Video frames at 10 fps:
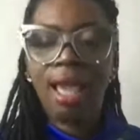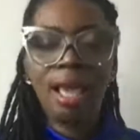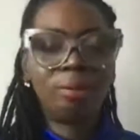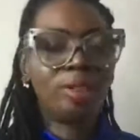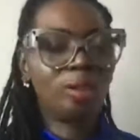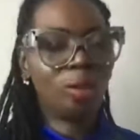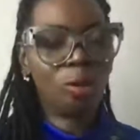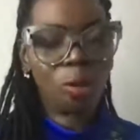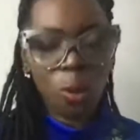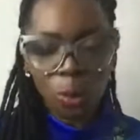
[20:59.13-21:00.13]

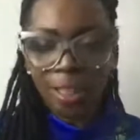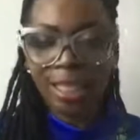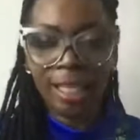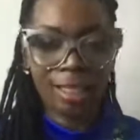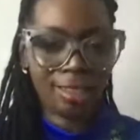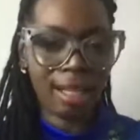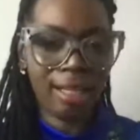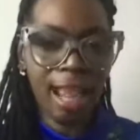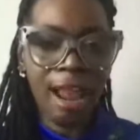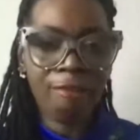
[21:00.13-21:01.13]
absolutely get it
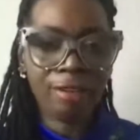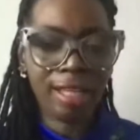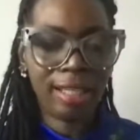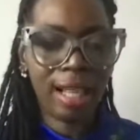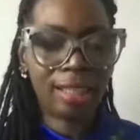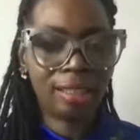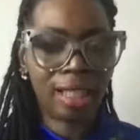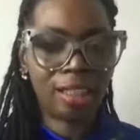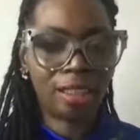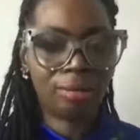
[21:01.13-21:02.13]
done at African
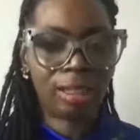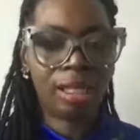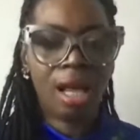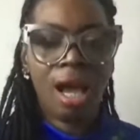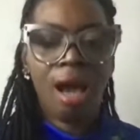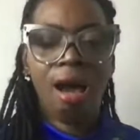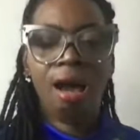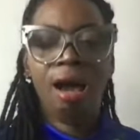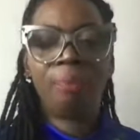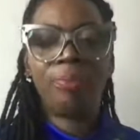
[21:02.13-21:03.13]
Ancestry.
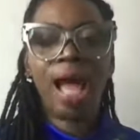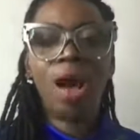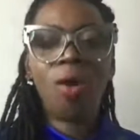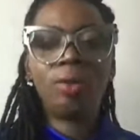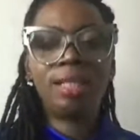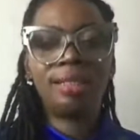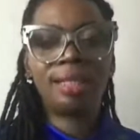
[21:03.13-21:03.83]
Not only